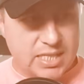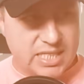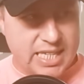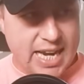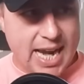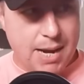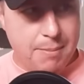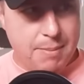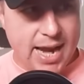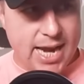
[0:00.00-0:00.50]

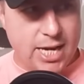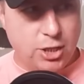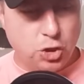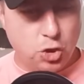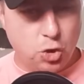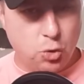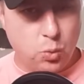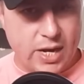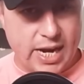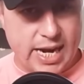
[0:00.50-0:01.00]
same
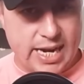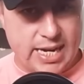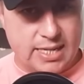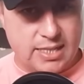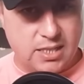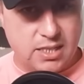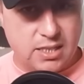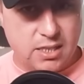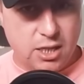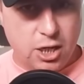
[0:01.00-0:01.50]
Angel
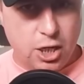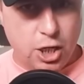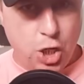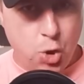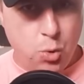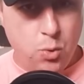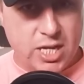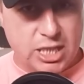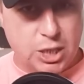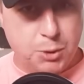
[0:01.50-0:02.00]
Reese
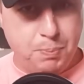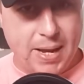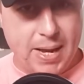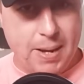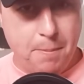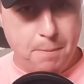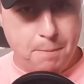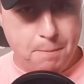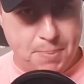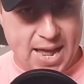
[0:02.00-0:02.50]
who has
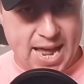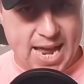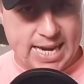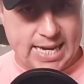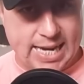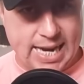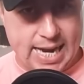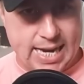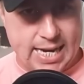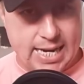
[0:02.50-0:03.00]
been
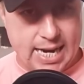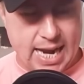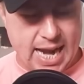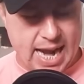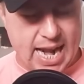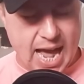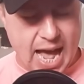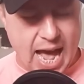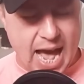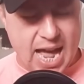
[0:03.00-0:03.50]
begging,
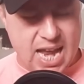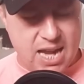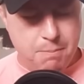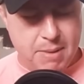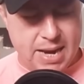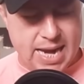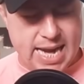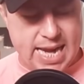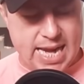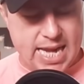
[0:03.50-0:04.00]
and I
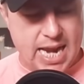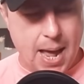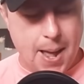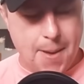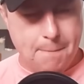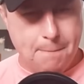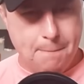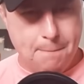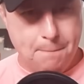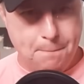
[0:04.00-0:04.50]
mean
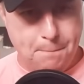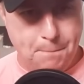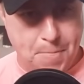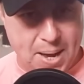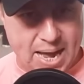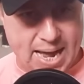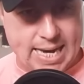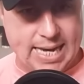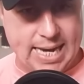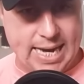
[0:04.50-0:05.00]

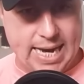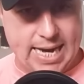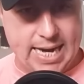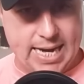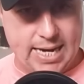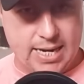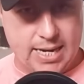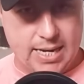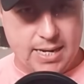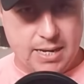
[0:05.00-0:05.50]

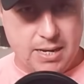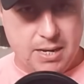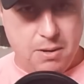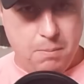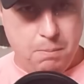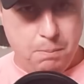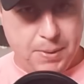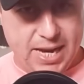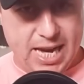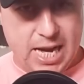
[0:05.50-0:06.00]
begging,
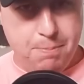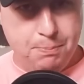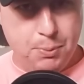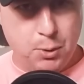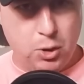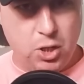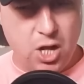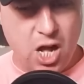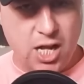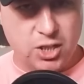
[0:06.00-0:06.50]

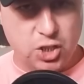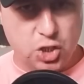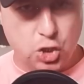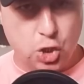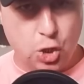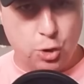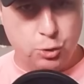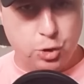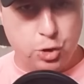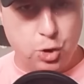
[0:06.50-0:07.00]
people on
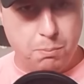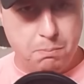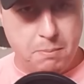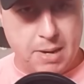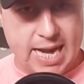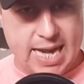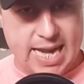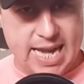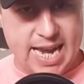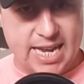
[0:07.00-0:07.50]
social
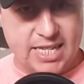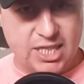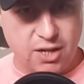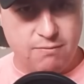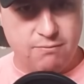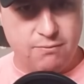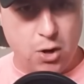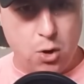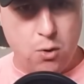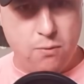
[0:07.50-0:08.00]
media
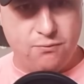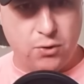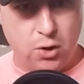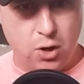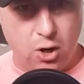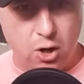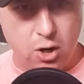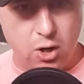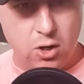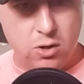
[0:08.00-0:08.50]
to vote for
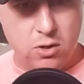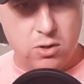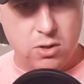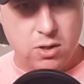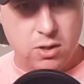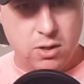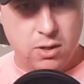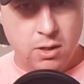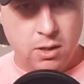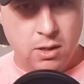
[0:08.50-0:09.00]

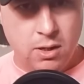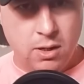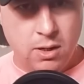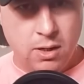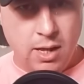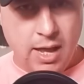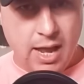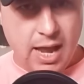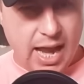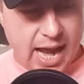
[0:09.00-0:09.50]
her?
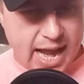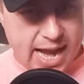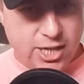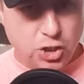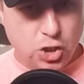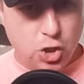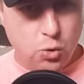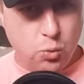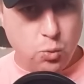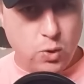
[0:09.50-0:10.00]

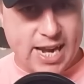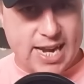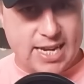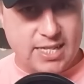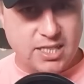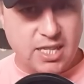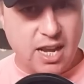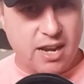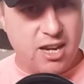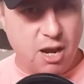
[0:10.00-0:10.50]
Angel
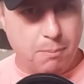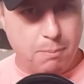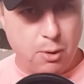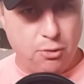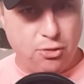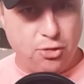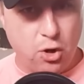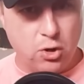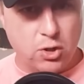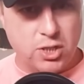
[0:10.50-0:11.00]
Reese, number
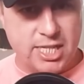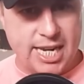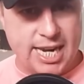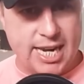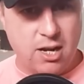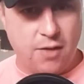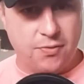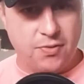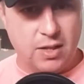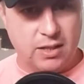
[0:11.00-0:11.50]

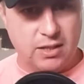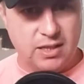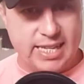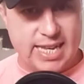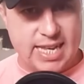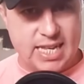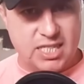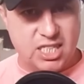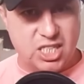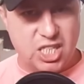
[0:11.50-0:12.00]
13 on the
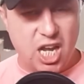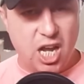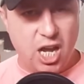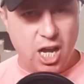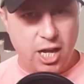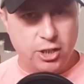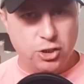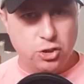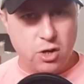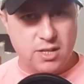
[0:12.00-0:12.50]
list,
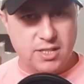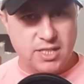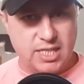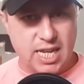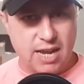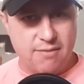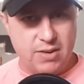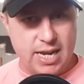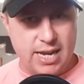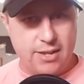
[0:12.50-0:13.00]

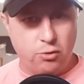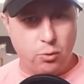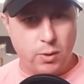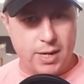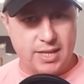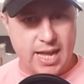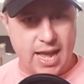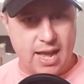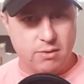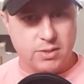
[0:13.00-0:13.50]

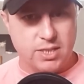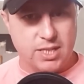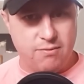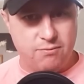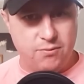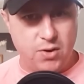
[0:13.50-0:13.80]
173,000